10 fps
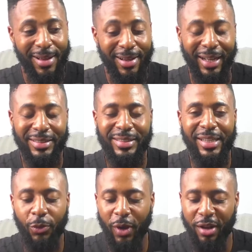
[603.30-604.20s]

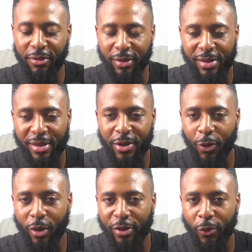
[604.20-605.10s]
Concede 12, zero
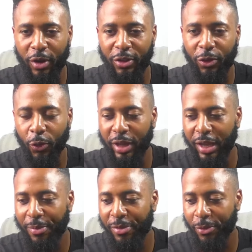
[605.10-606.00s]
goals scored in two
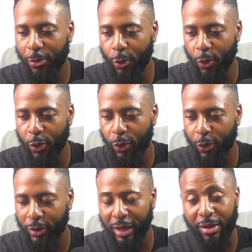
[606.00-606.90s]
games. Whew,
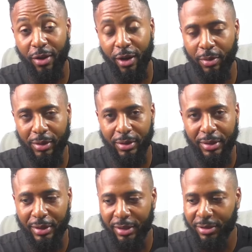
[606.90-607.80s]
that's horrible.
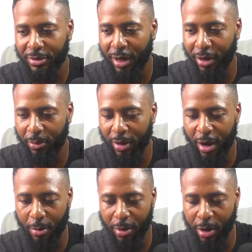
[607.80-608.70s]
That's
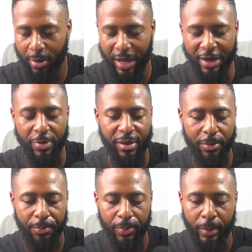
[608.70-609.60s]
horrible. Anyways,
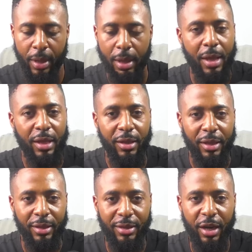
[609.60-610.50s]

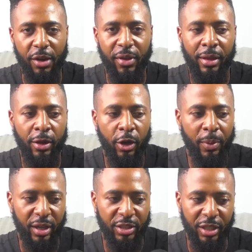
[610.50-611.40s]
tell us what you think in the
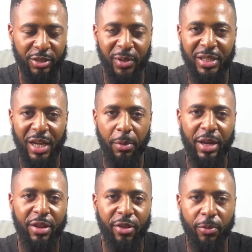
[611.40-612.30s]
comment section. Smash the like button,
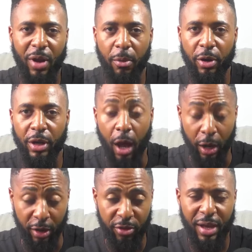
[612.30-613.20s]
hit the subscribe button.
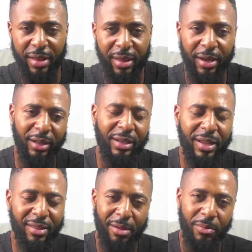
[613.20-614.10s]
I'll see you guys again. Until
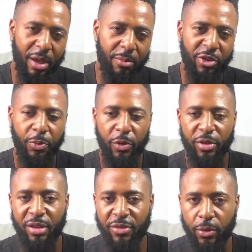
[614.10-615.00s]
next time, MG Sports
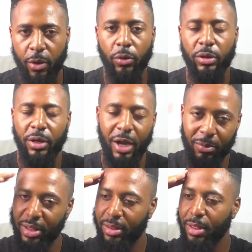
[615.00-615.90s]
TV. We're out. God
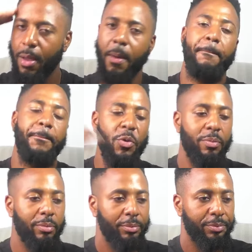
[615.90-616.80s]
bless. Boom.